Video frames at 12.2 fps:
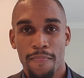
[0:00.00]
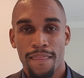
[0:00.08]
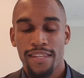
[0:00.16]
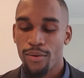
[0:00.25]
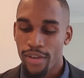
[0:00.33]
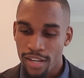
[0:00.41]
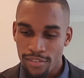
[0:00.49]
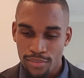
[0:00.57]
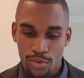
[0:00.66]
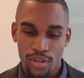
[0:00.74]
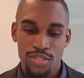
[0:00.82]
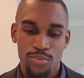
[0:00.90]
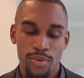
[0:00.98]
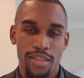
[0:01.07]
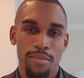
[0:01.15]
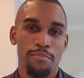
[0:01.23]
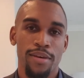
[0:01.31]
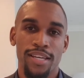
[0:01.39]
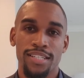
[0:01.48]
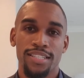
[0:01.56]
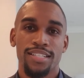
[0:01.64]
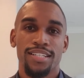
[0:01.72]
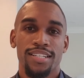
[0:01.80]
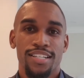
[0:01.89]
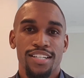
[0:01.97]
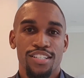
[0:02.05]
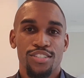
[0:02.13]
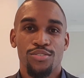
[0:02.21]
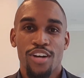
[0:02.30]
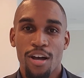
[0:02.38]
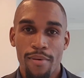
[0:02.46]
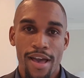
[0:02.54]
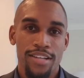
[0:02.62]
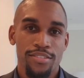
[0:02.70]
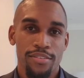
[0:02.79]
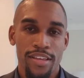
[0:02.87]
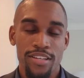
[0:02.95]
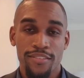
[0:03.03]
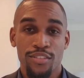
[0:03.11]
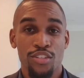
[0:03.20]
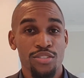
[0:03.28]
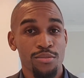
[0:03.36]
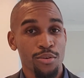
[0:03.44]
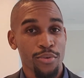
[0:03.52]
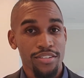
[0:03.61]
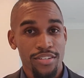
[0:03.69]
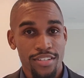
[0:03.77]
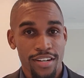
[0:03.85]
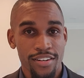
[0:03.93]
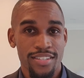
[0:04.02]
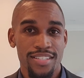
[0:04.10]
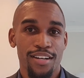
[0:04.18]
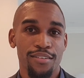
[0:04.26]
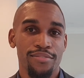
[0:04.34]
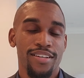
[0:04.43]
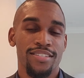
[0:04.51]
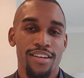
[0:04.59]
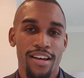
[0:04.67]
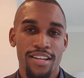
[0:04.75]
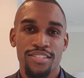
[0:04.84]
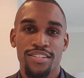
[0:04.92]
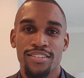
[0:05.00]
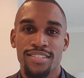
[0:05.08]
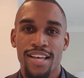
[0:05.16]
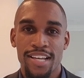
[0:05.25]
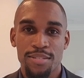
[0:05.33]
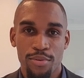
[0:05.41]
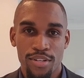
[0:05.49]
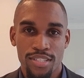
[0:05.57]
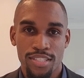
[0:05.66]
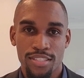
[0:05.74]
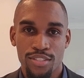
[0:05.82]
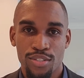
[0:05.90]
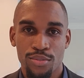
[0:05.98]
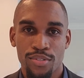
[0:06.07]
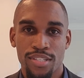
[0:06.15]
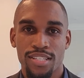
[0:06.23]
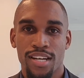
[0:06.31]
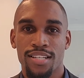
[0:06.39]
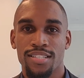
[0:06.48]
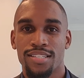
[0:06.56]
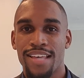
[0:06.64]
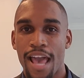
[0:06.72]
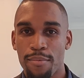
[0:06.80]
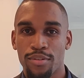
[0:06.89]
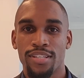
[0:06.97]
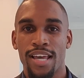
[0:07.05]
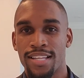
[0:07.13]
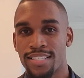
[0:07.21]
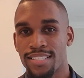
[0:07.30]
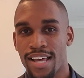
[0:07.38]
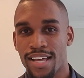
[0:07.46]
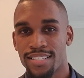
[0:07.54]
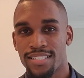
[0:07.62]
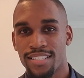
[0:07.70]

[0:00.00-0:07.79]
Now again, of course, one of the big drawbacks or things you have to do some more research on yourself is talking to your tax person to discuss capital gains tax.